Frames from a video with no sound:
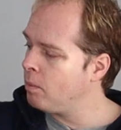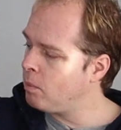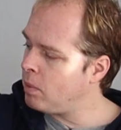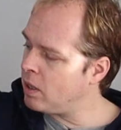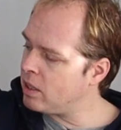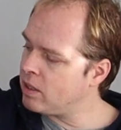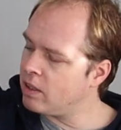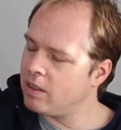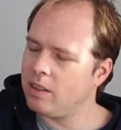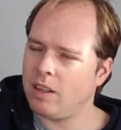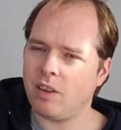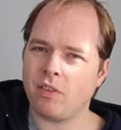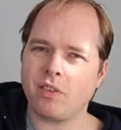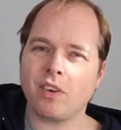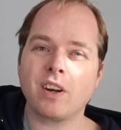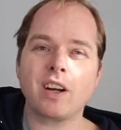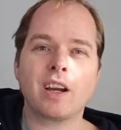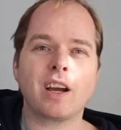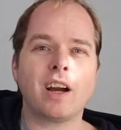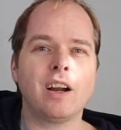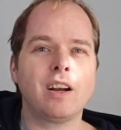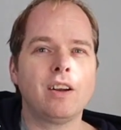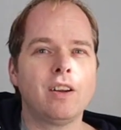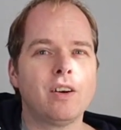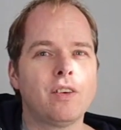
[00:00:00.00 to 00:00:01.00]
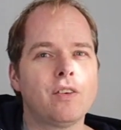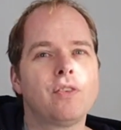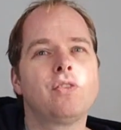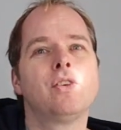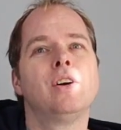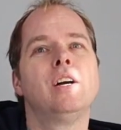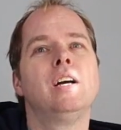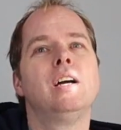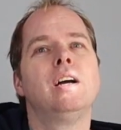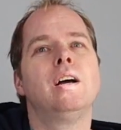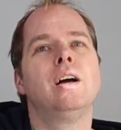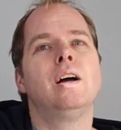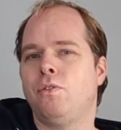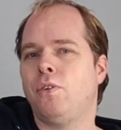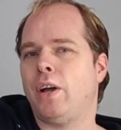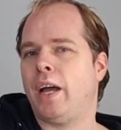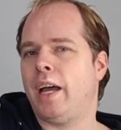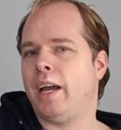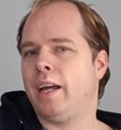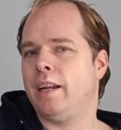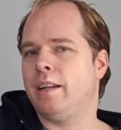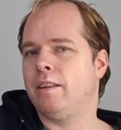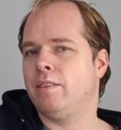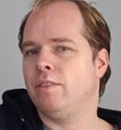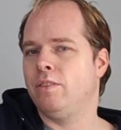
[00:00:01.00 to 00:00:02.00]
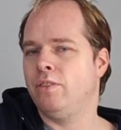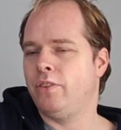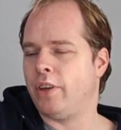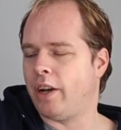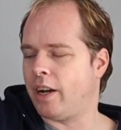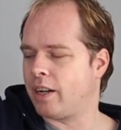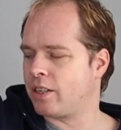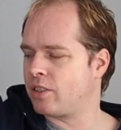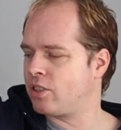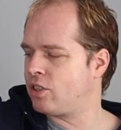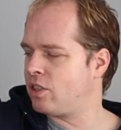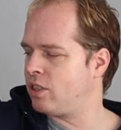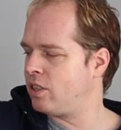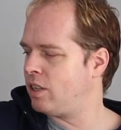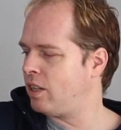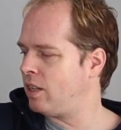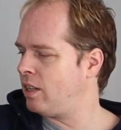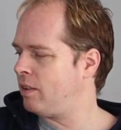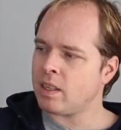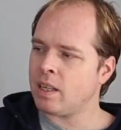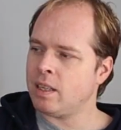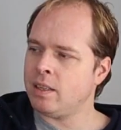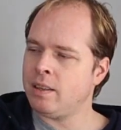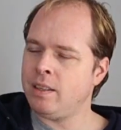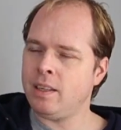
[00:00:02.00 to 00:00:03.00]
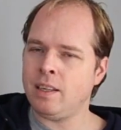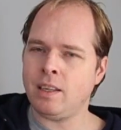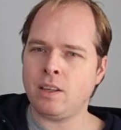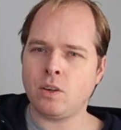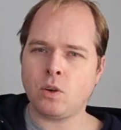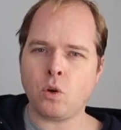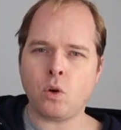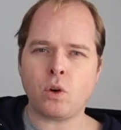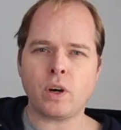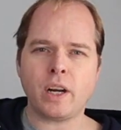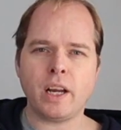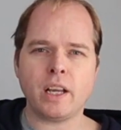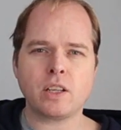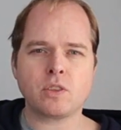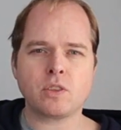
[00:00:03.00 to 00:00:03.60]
but different kind of fan ducts. The Core